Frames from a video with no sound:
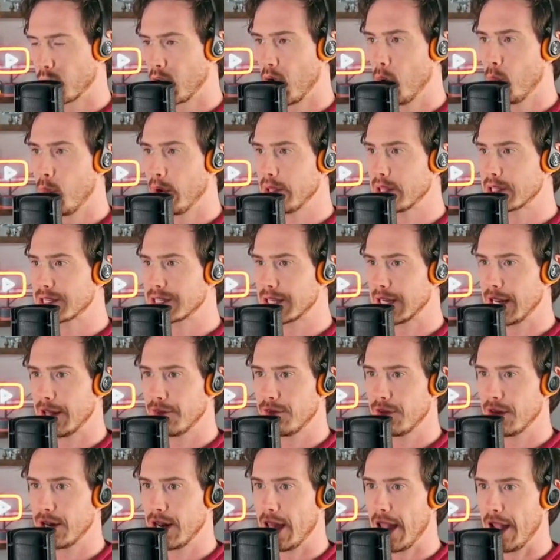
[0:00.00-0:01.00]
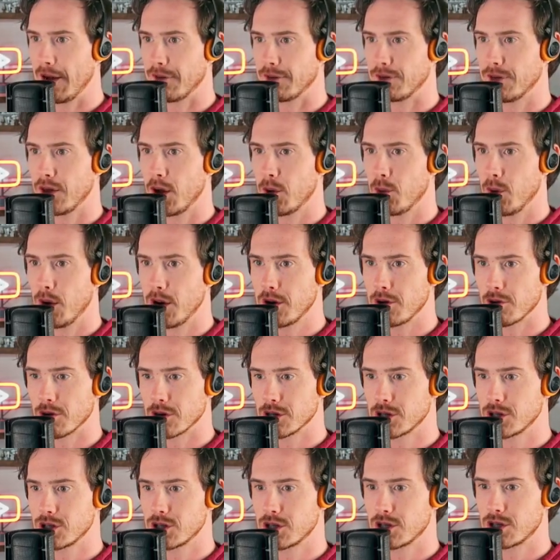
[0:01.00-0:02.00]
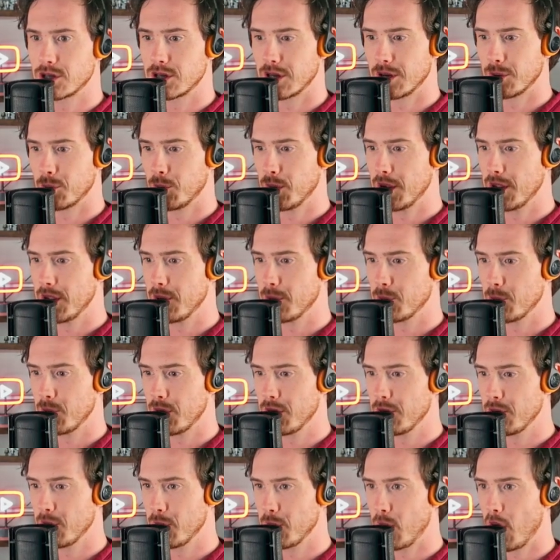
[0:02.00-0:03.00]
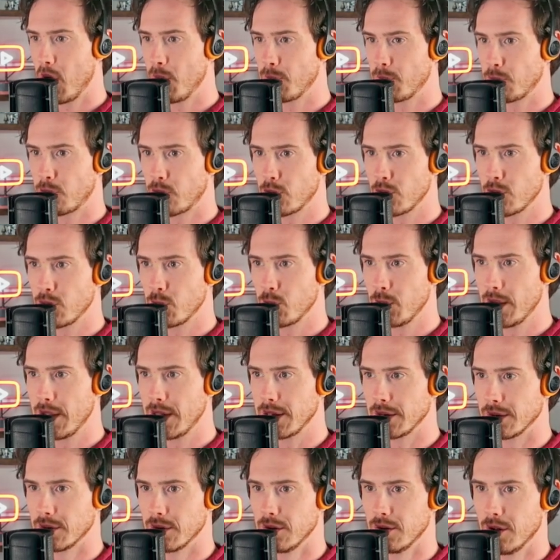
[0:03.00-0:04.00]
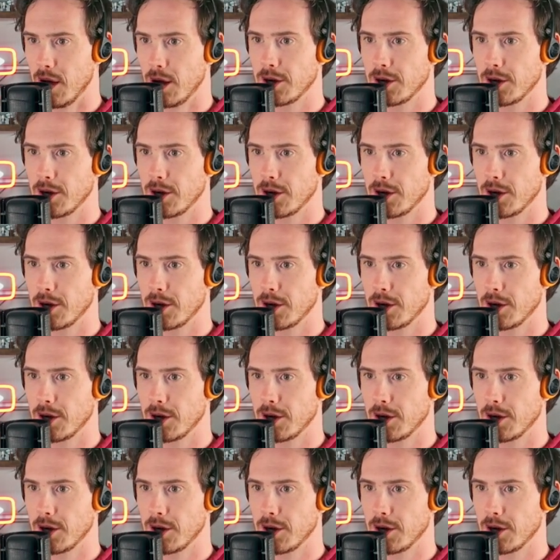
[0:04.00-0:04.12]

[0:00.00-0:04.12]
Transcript: Oh, wait, there's 11 left. No wonder. It's just we're up for the win.